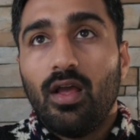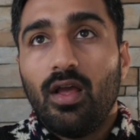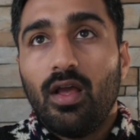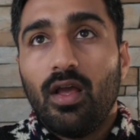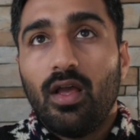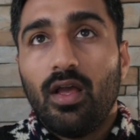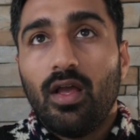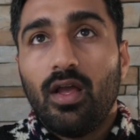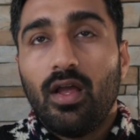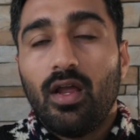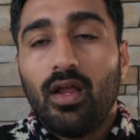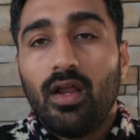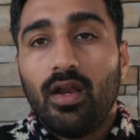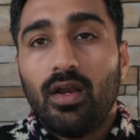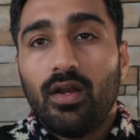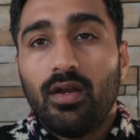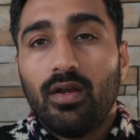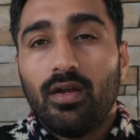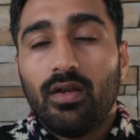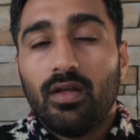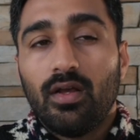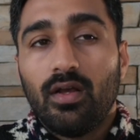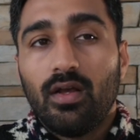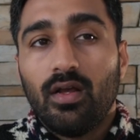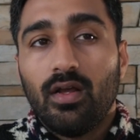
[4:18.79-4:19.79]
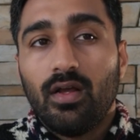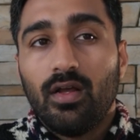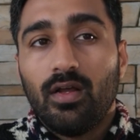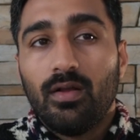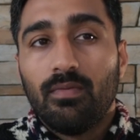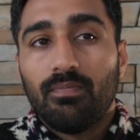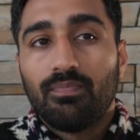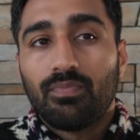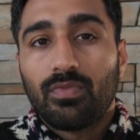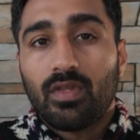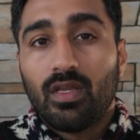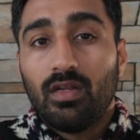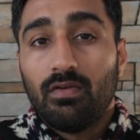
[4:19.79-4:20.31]
and
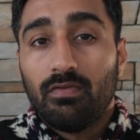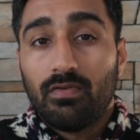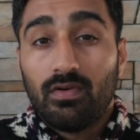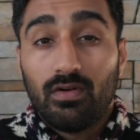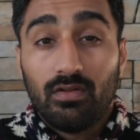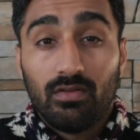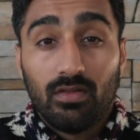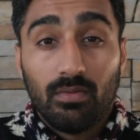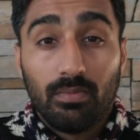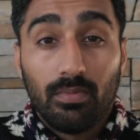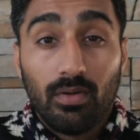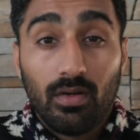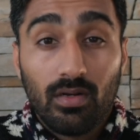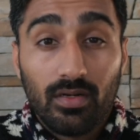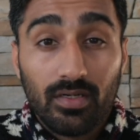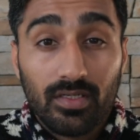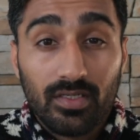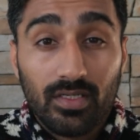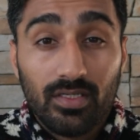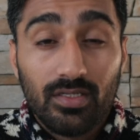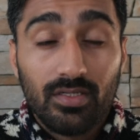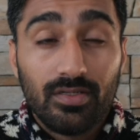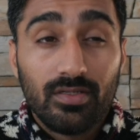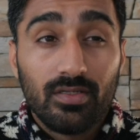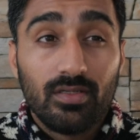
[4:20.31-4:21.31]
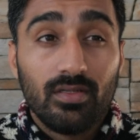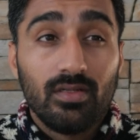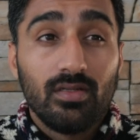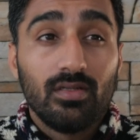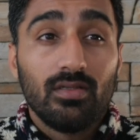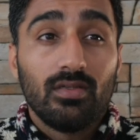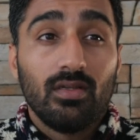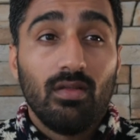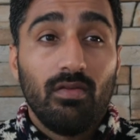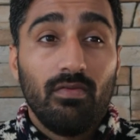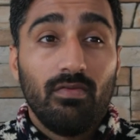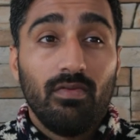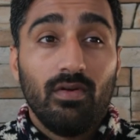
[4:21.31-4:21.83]
in front of the
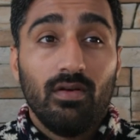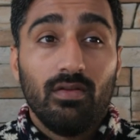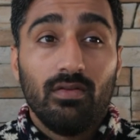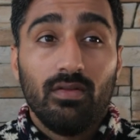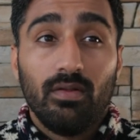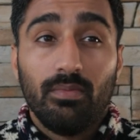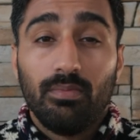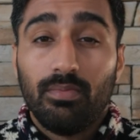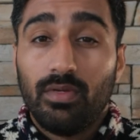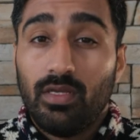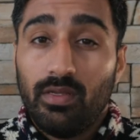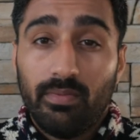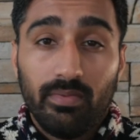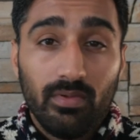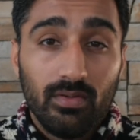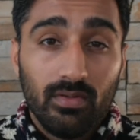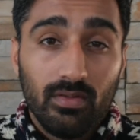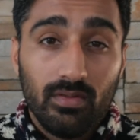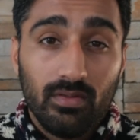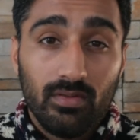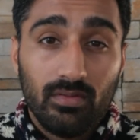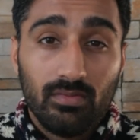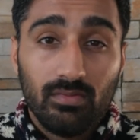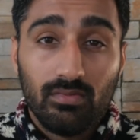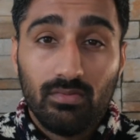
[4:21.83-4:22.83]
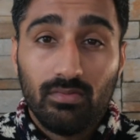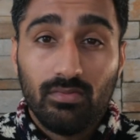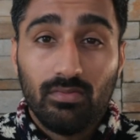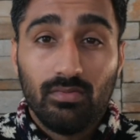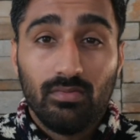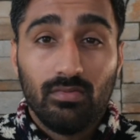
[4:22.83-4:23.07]
politicians, in front of the people,